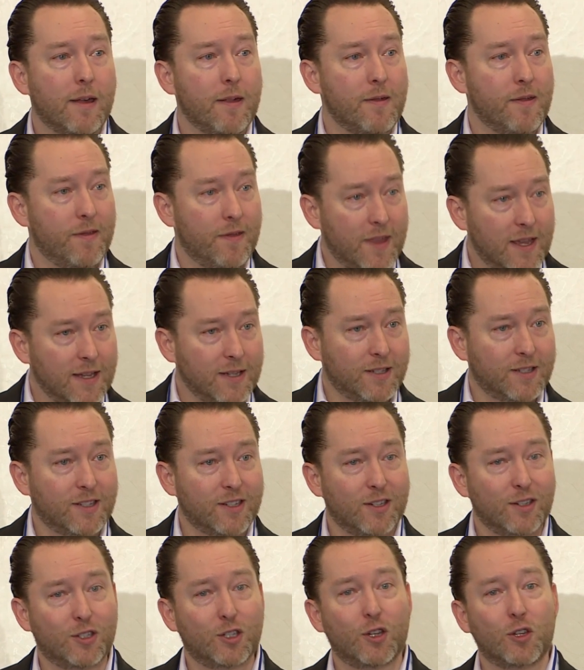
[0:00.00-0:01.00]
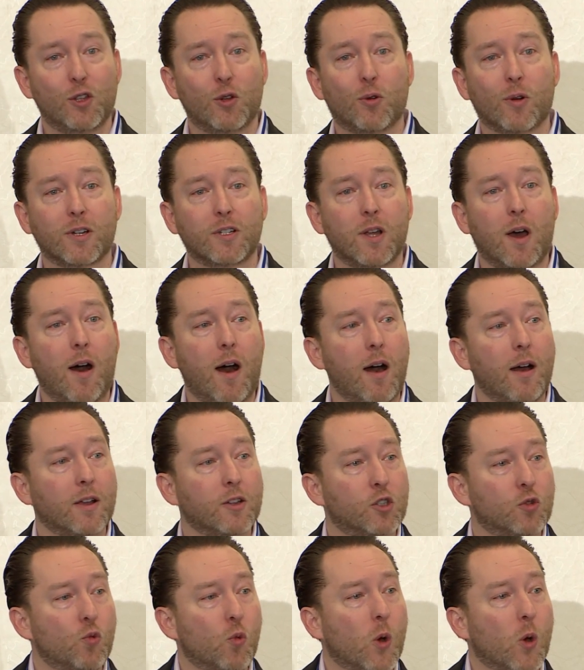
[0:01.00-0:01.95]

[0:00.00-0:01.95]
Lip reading: this to your talks.